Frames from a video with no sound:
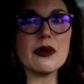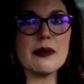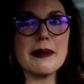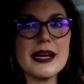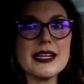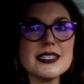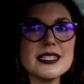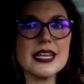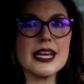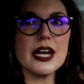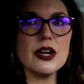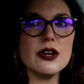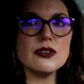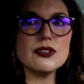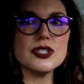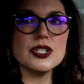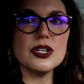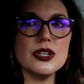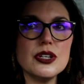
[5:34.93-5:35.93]
we're about to
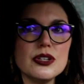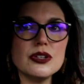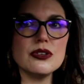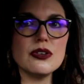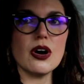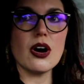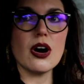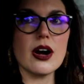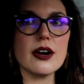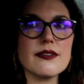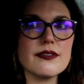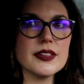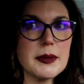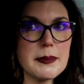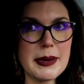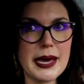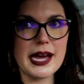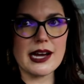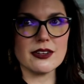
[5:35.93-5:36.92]
go to our
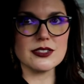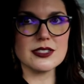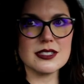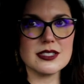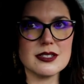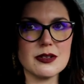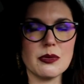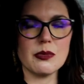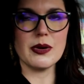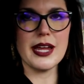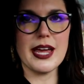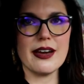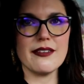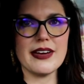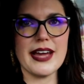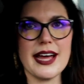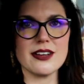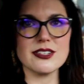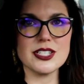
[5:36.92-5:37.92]
flip house. We
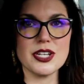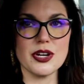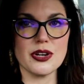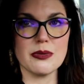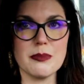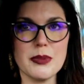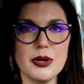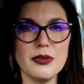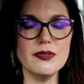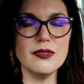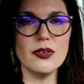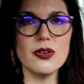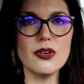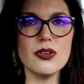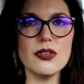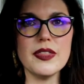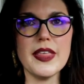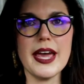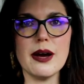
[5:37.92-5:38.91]
have a house here in
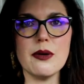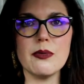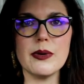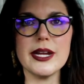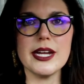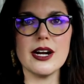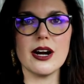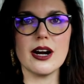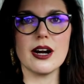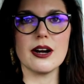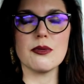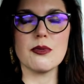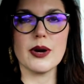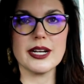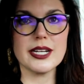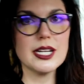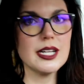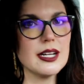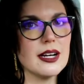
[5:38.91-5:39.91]
Booneville that we are
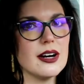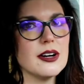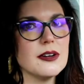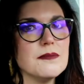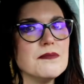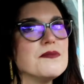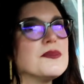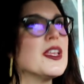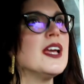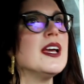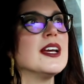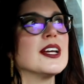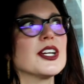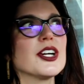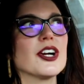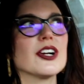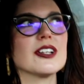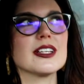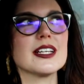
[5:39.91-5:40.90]
working on
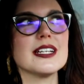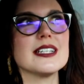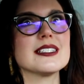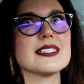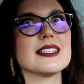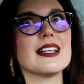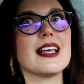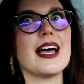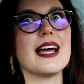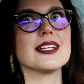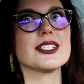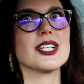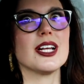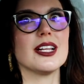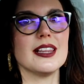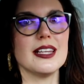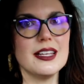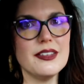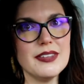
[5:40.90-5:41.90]
currently slash
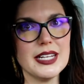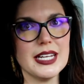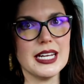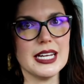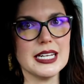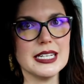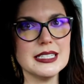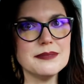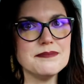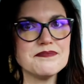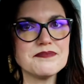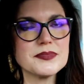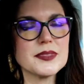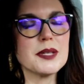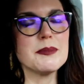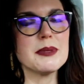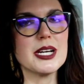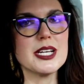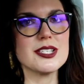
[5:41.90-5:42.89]
living in
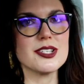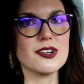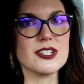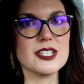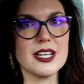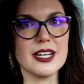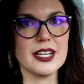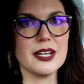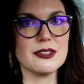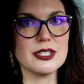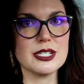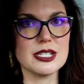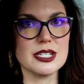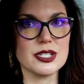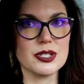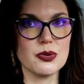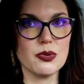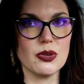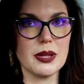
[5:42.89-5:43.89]
because our son goes to
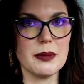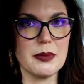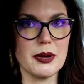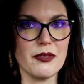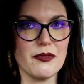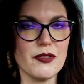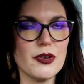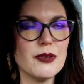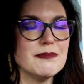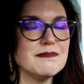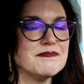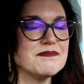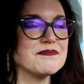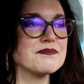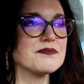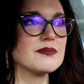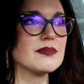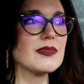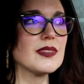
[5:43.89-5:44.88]
school at Booneville.
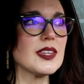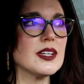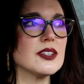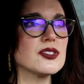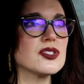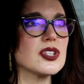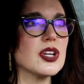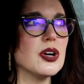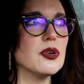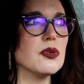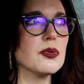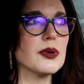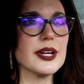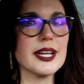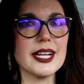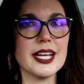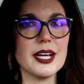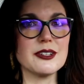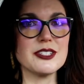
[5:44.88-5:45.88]
So we're
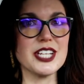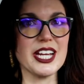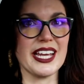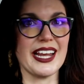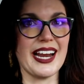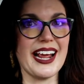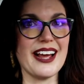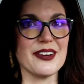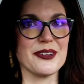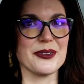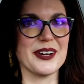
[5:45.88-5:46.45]
gonna go check it out,